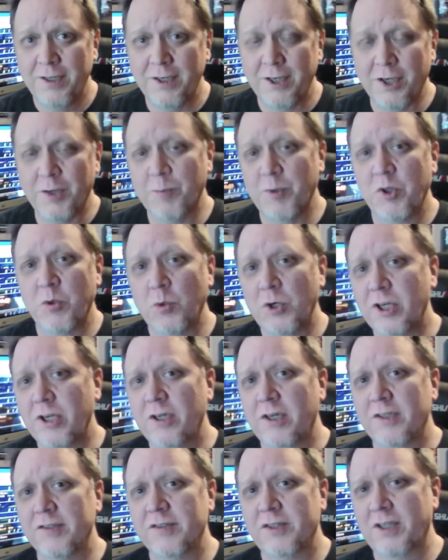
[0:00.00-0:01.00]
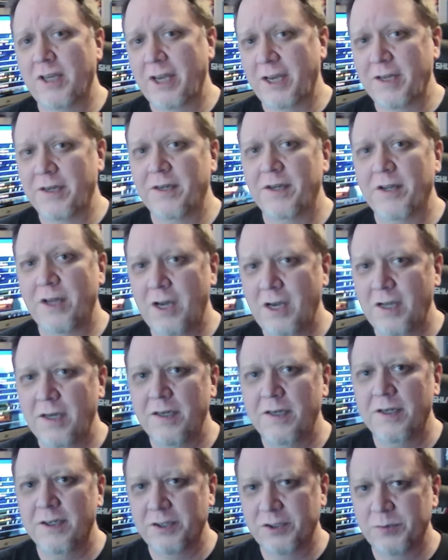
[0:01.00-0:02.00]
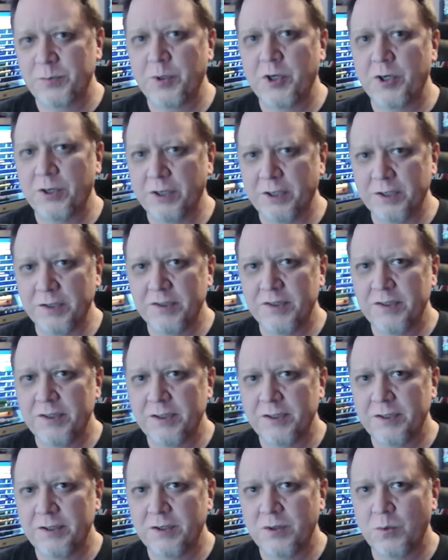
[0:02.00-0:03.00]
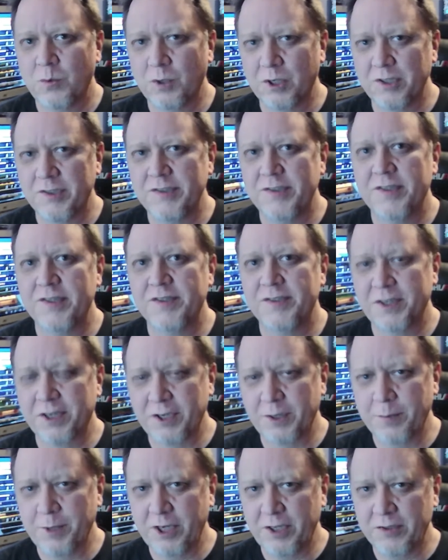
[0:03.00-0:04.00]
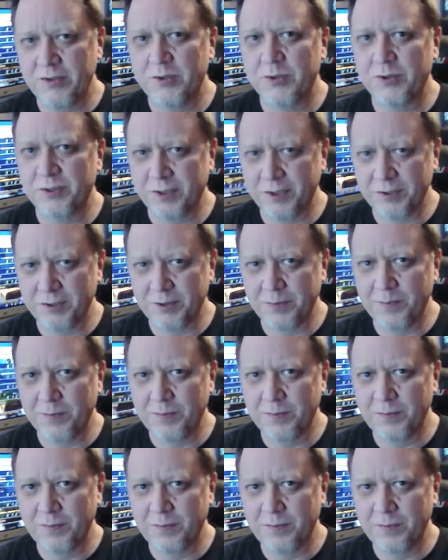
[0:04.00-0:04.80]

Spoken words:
but the one console I had not experienced was the Sega Master System.